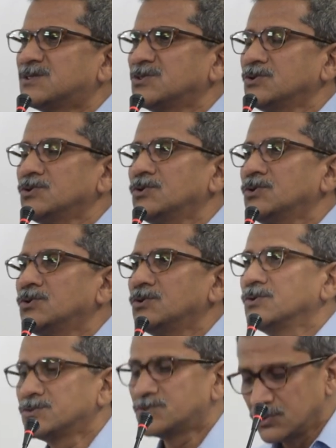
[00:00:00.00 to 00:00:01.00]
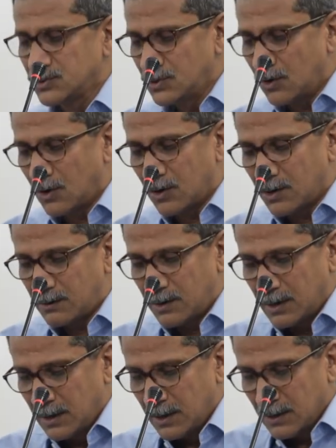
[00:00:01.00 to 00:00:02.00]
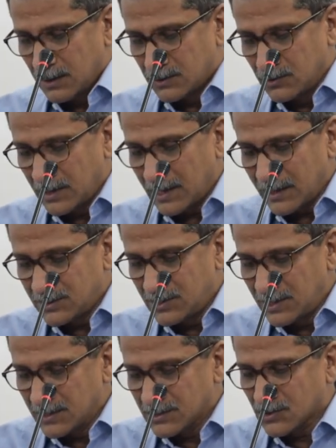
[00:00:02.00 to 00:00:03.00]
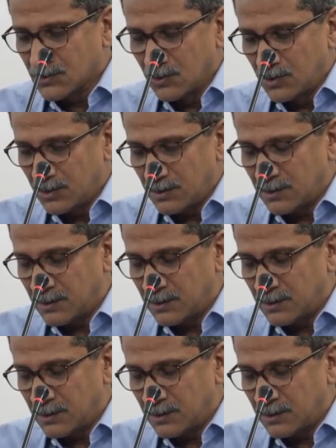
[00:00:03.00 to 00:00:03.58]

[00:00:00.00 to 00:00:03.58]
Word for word: to to your to an engineering school,